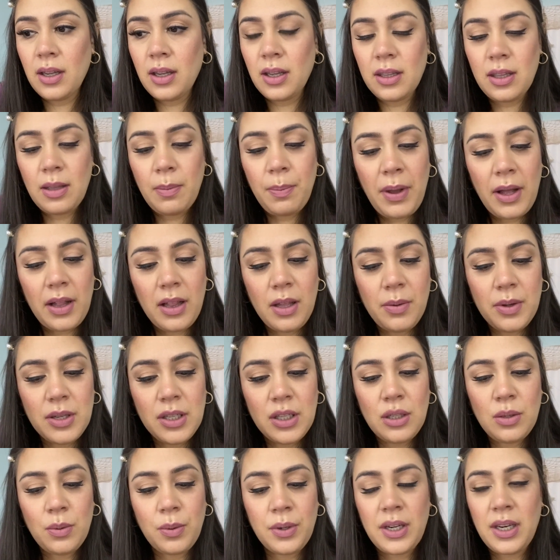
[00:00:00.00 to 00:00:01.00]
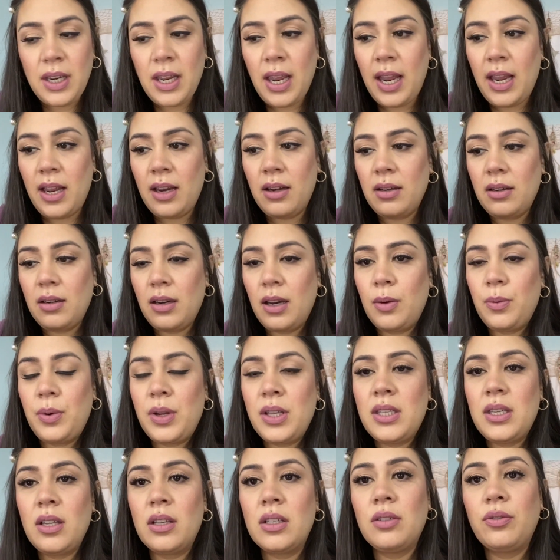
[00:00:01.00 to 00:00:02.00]
$28. It
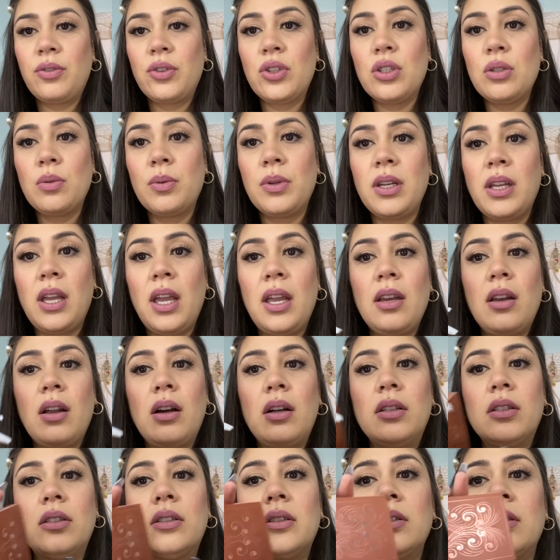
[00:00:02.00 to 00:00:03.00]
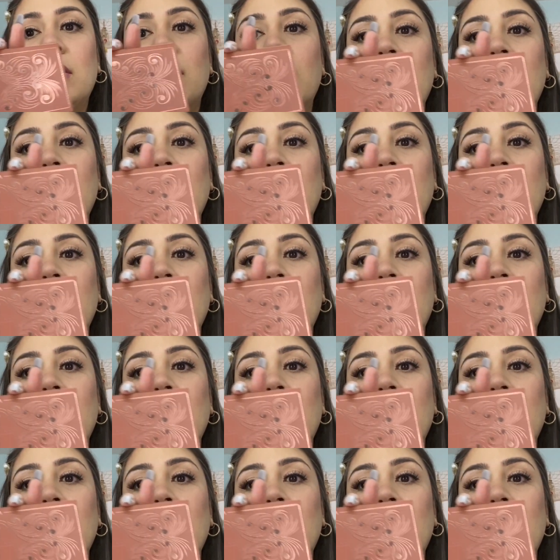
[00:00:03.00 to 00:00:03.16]
retails for $28.